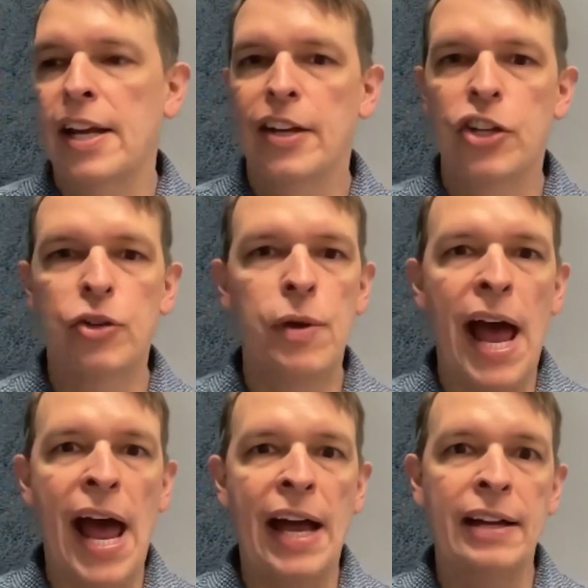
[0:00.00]
You
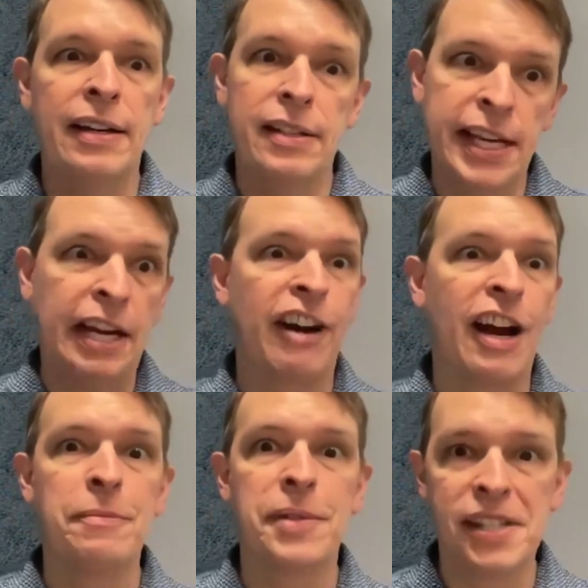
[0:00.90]
had
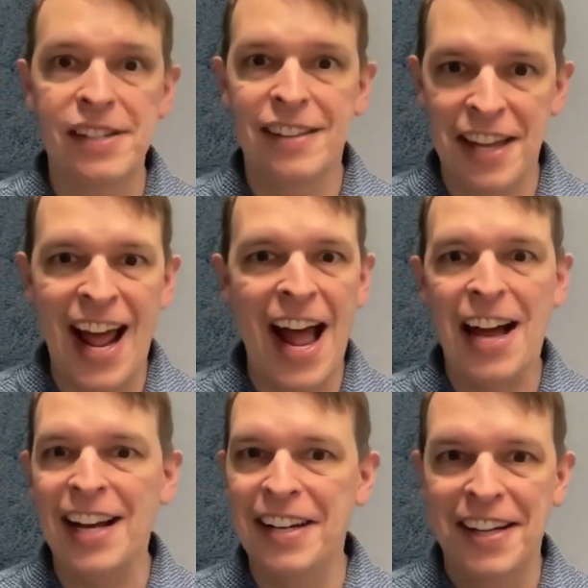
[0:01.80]
CRMs that
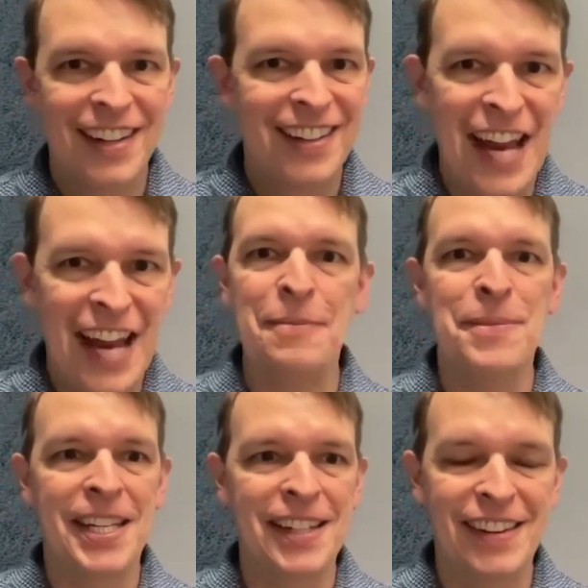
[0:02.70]
had
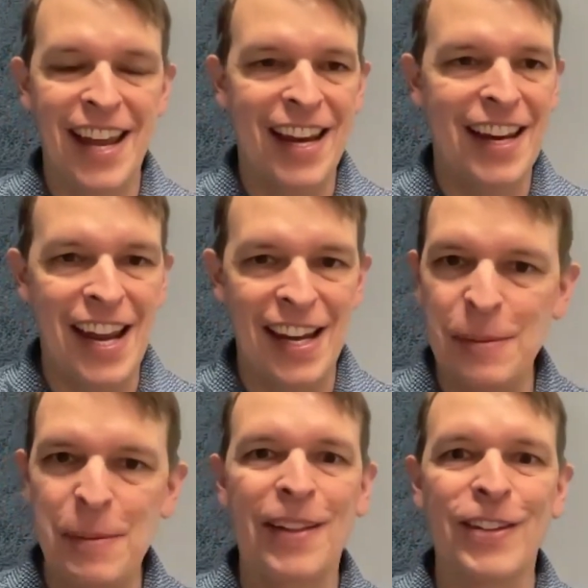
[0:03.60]
names and
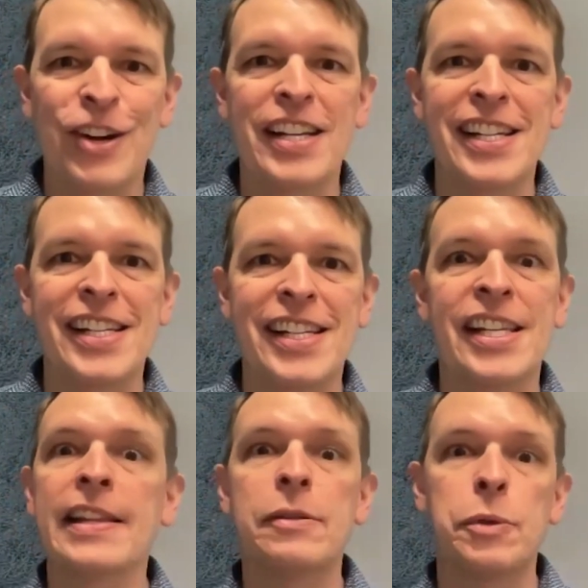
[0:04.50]
email addresses,
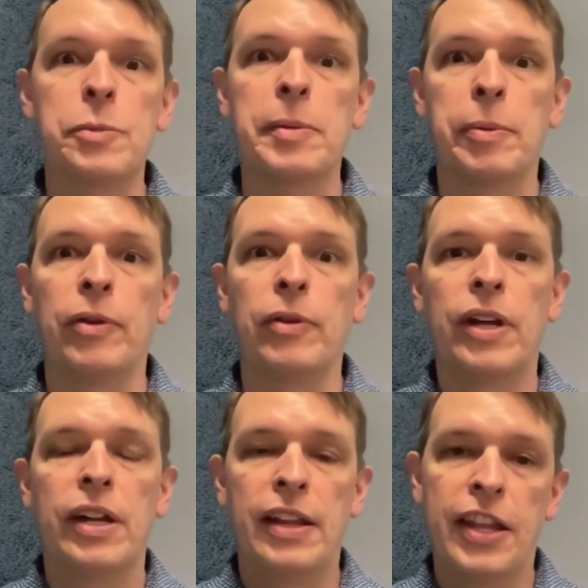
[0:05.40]
and this was people
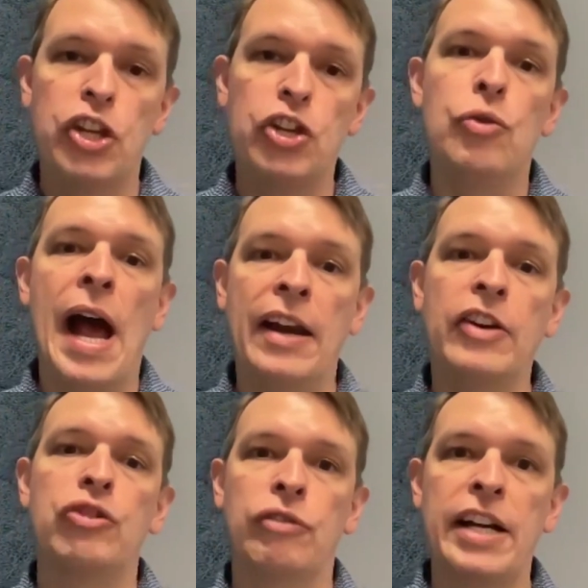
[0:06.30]
that you had a
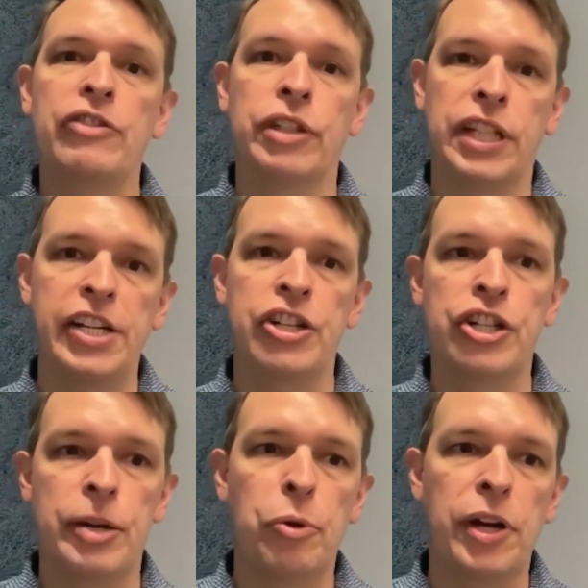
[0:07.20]
direct
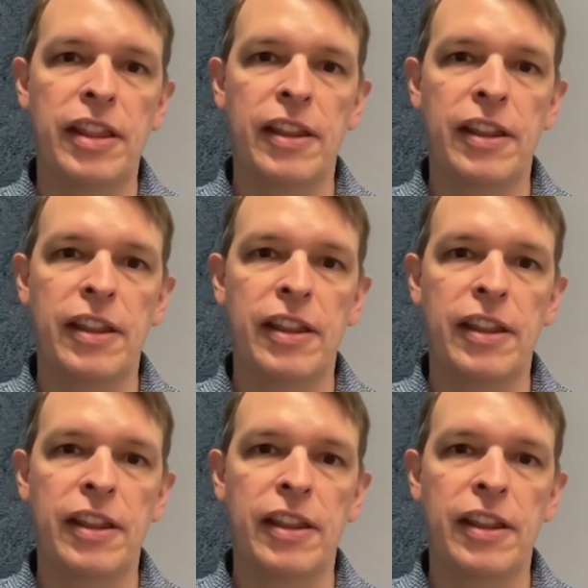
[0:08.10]
relationship with.